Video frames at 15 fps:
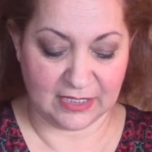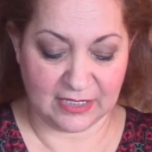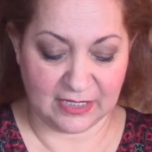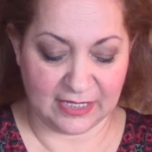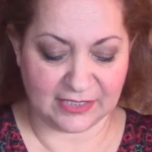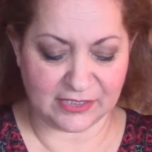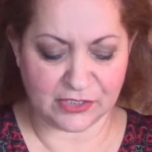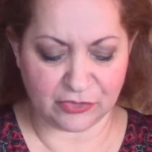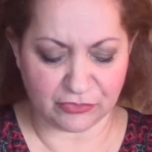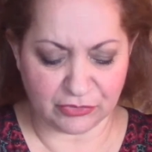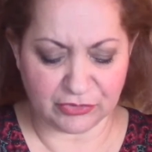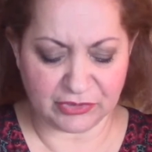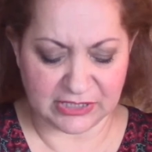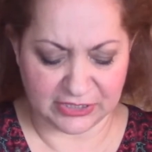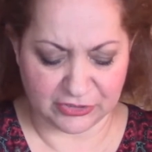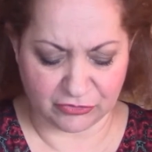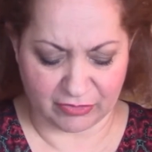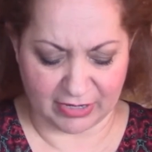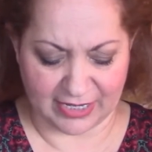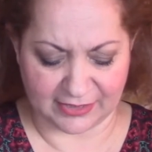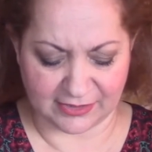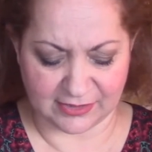It's a rooted
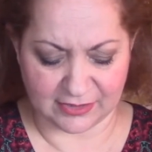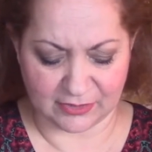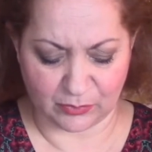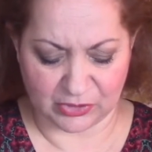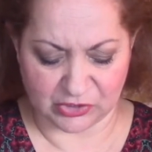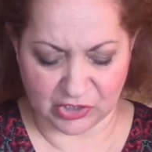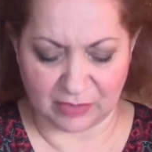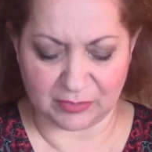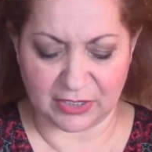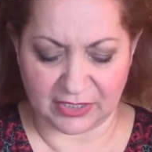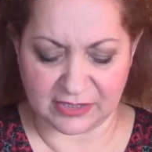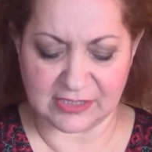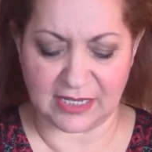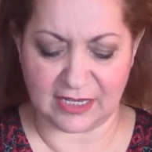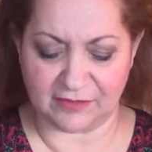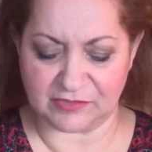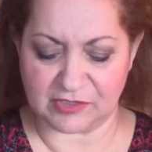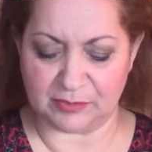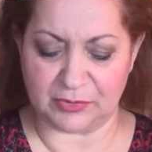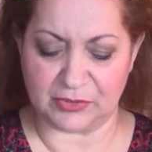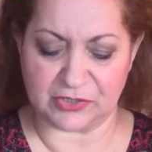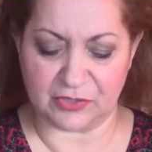red, which I'm going to have to
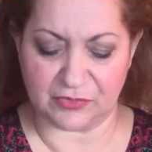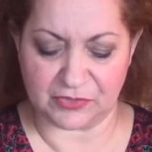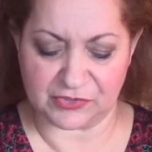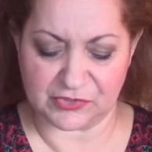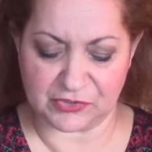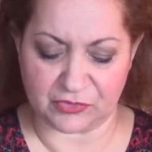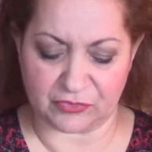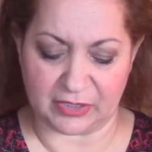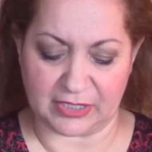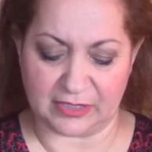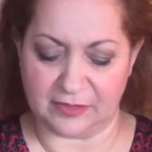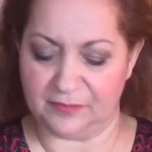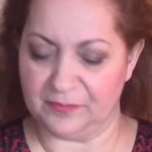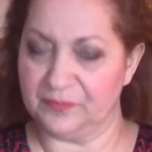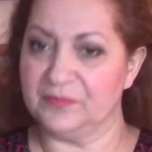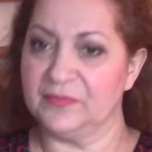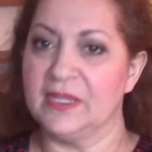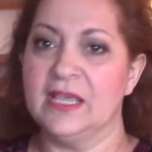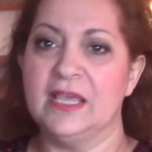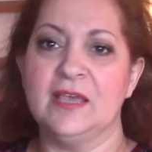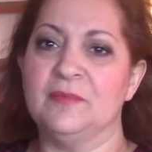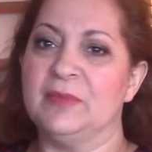put on the screen
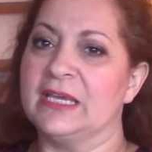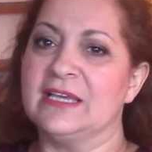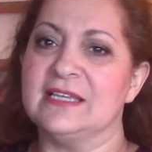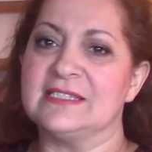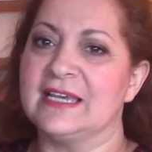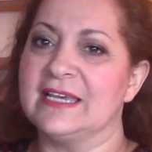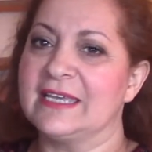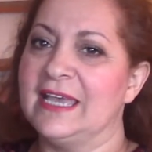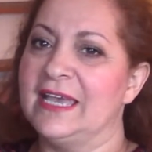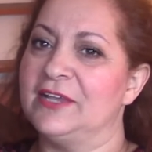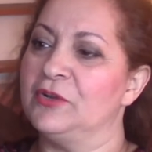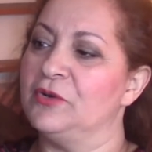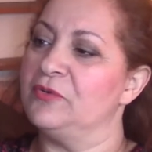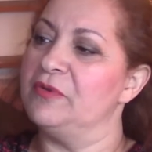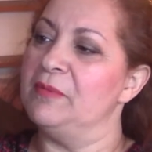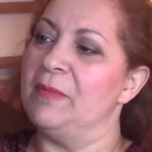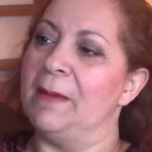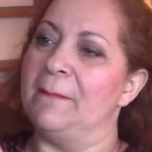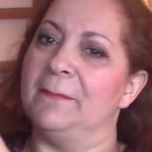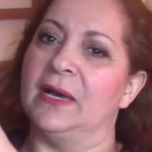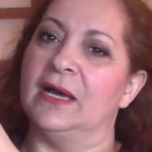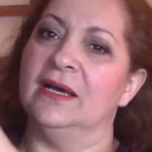because I cannot
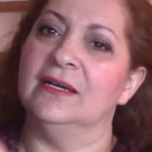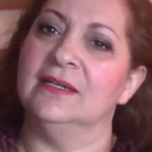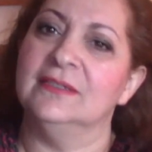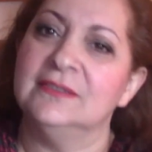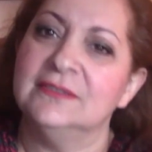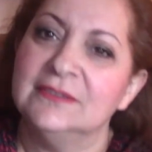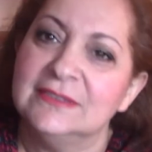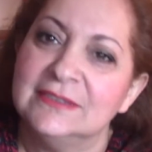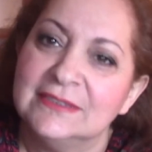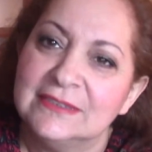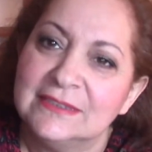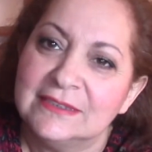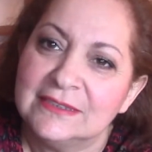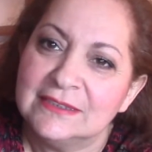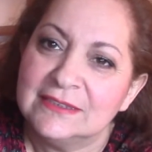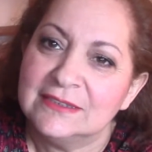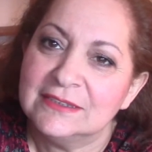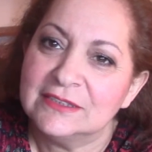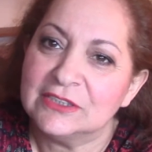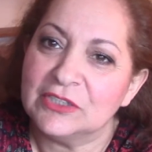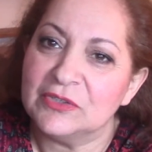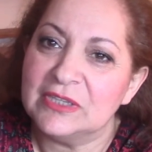remember.
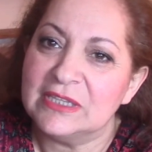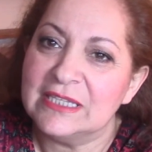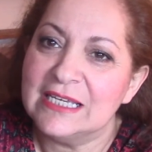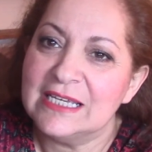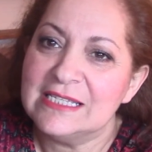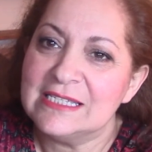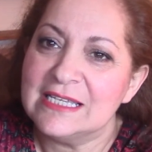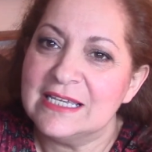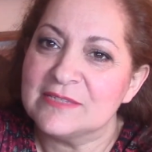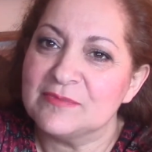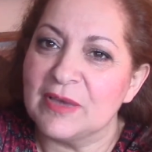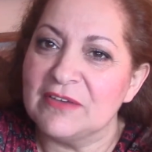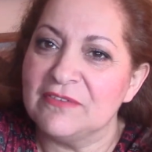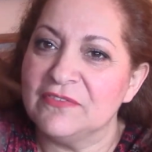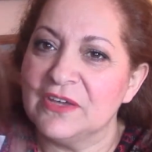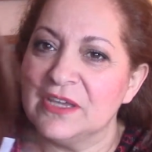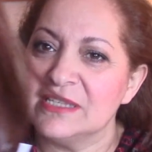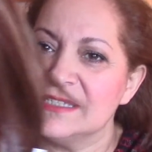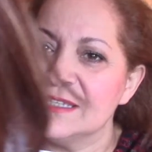So this is my first